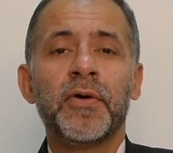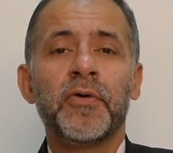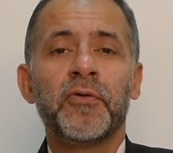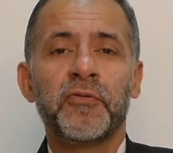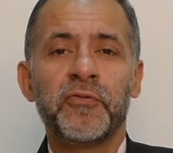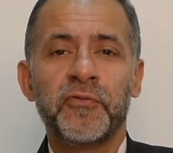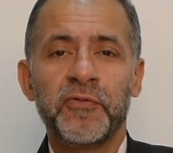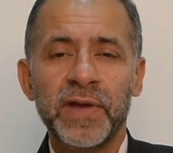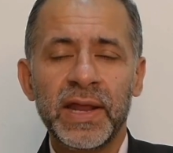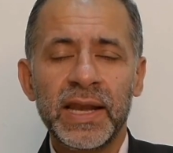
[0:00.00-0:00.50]

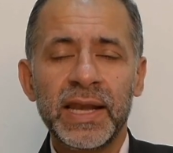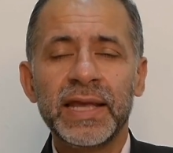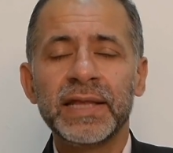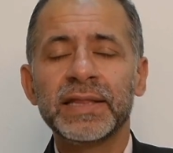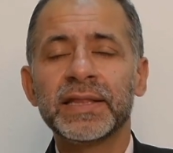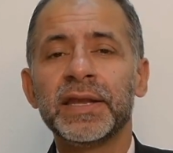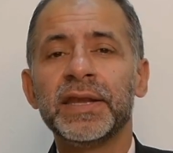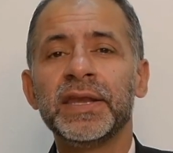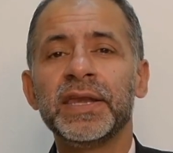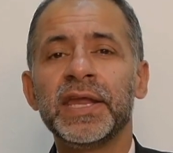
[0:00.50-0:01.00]

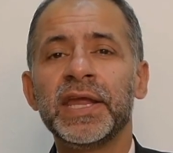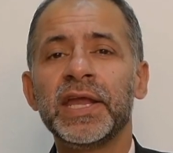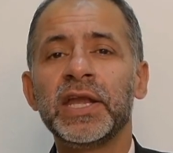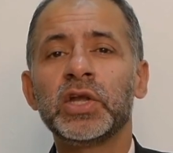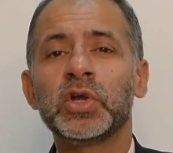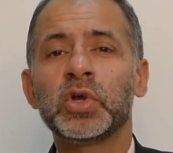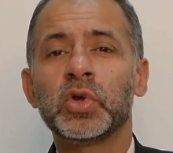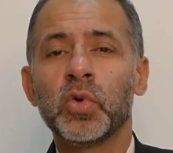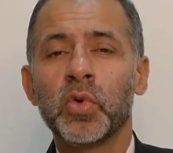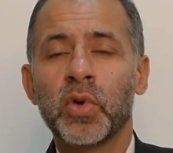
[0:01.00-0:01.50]
feeling the
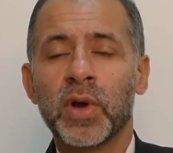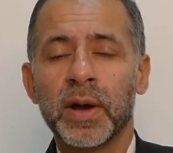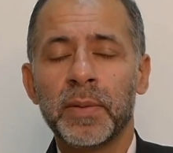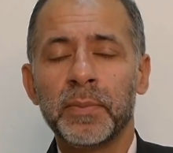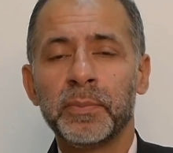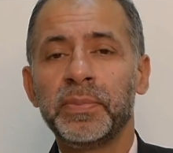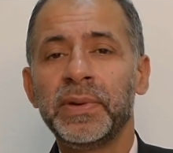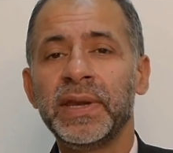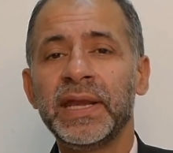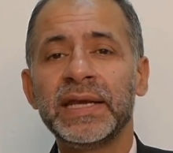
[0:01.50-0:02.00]
need to
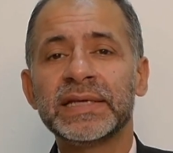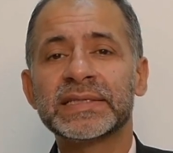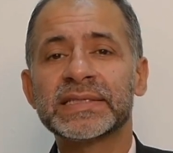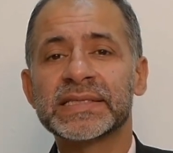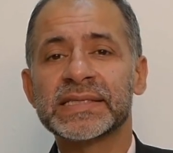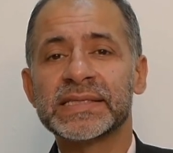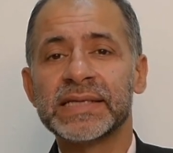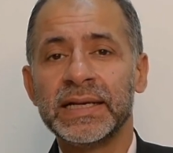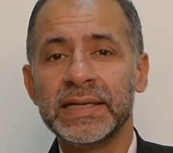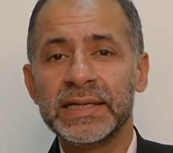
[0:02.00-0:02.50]
complete
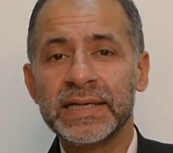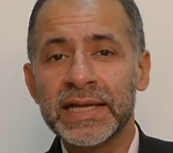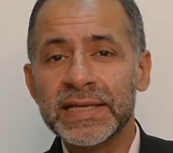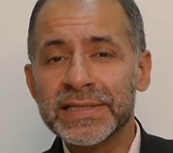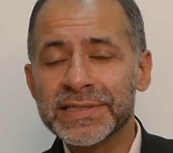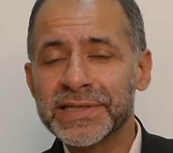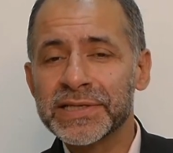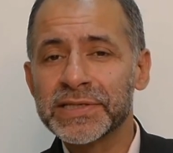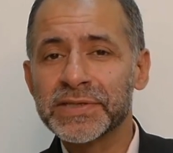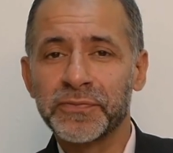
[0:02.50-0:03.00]

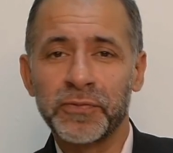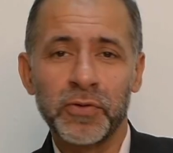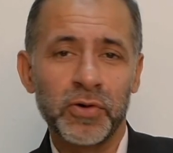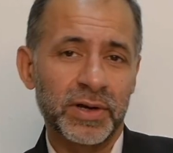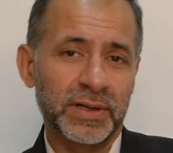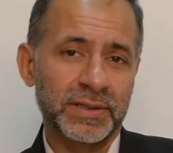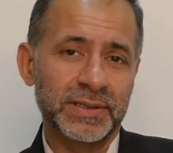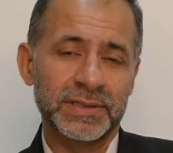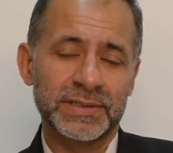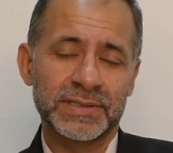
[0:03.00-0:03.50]
sentences
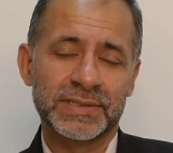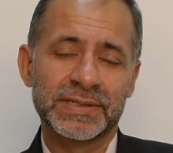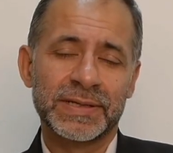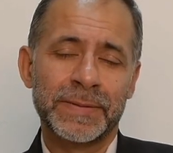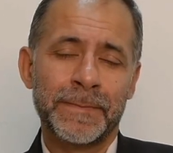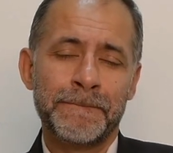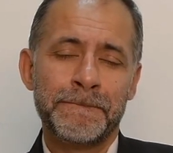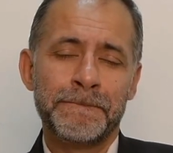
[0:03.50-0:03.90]
for others.